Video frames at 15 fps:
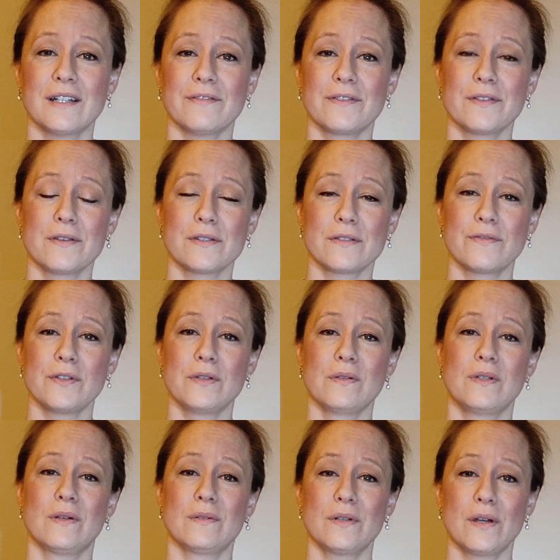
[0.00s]
For those of you who
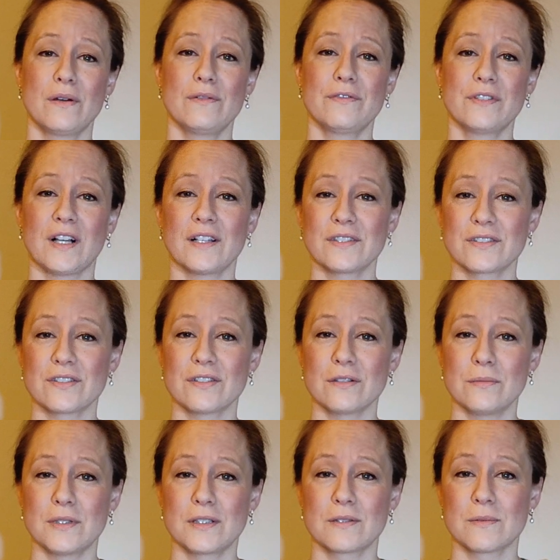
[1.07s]
don't know,
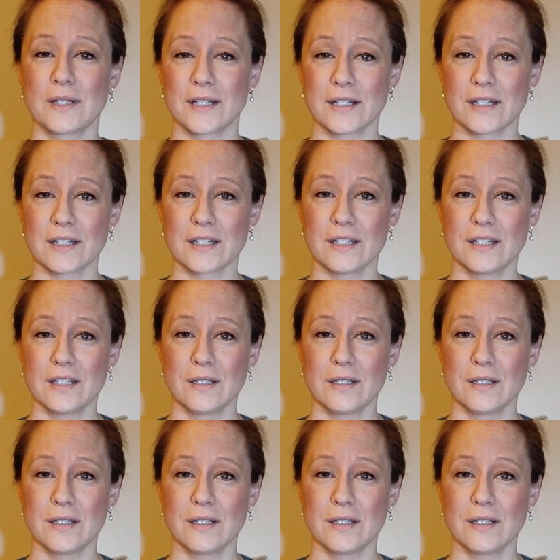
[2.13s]
Flosstube is where